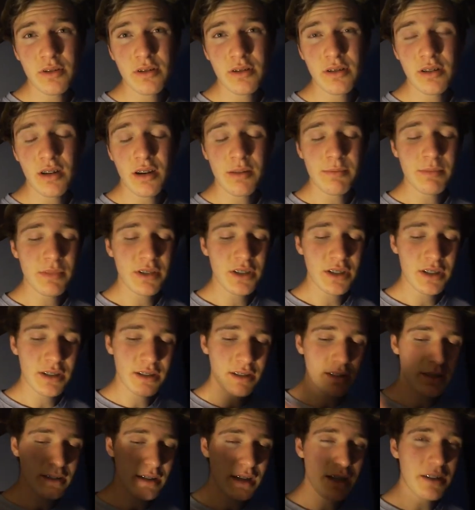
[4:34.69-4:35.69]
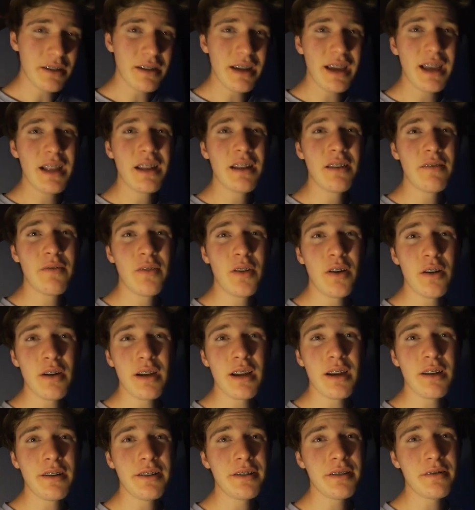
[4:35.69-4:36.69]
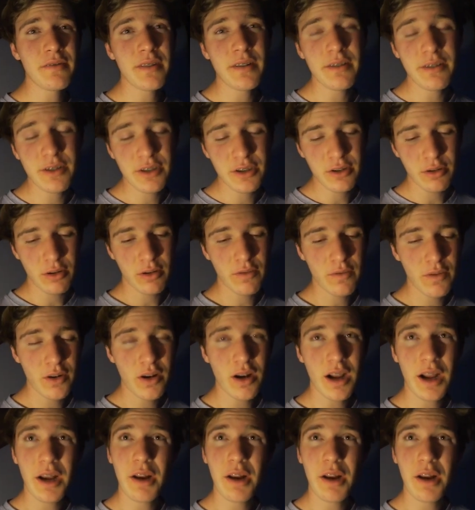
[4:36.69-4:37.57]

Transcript: So I'm just decided to end the vlog here. This is a very short vlog.